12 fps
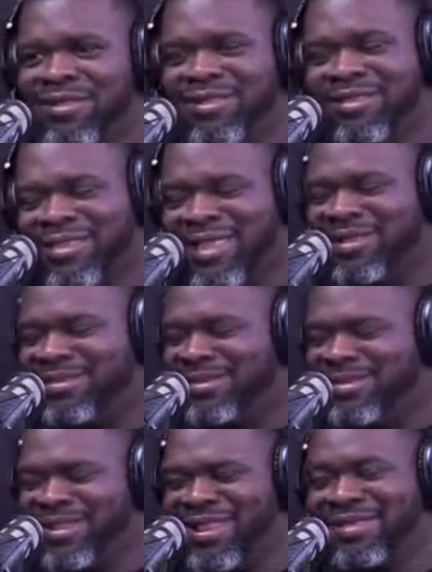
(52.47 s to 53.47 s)
that's
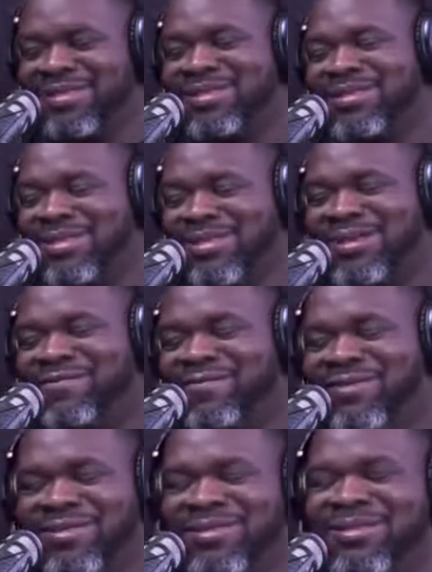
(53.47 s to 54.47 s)
the
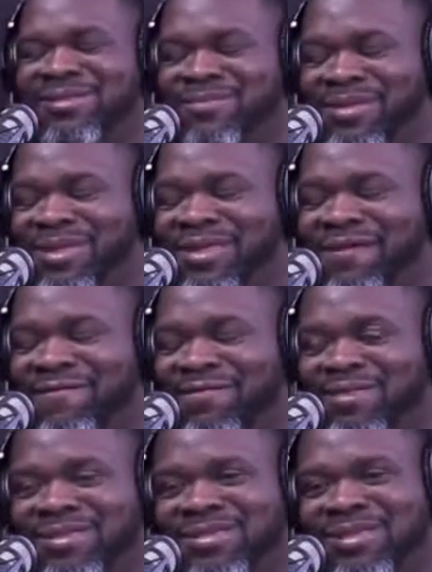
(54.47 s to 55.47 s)
significance to me of
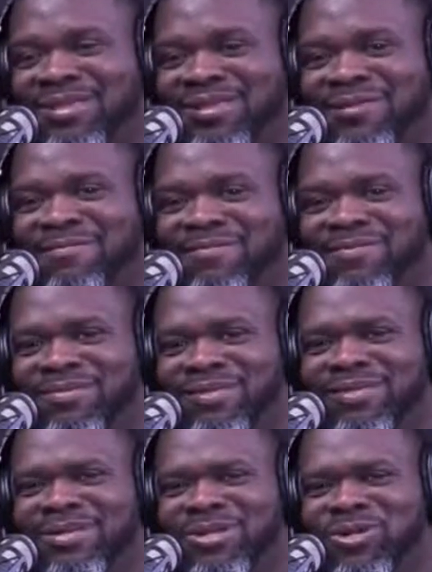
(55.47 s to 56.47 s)

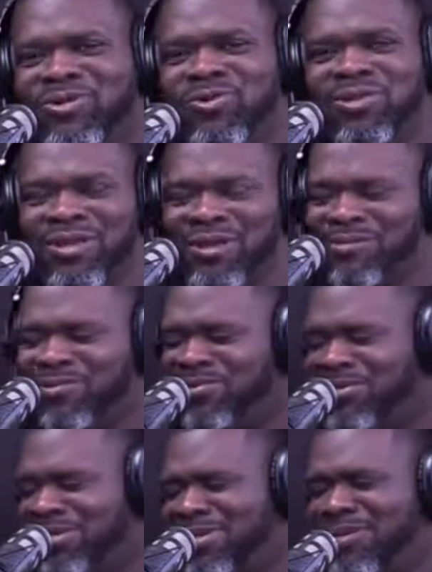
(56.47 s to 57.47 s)
this shoe that I'm
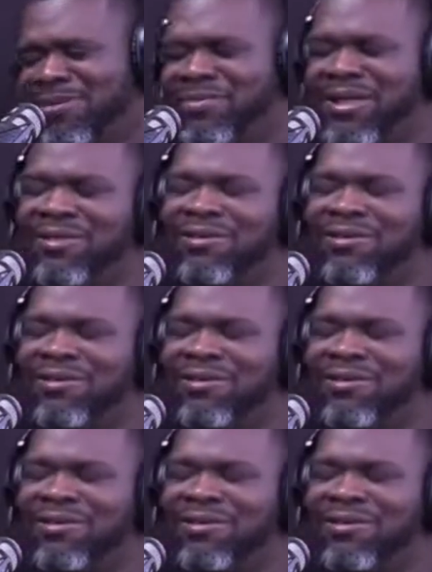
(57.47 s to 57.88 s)
going to talk about.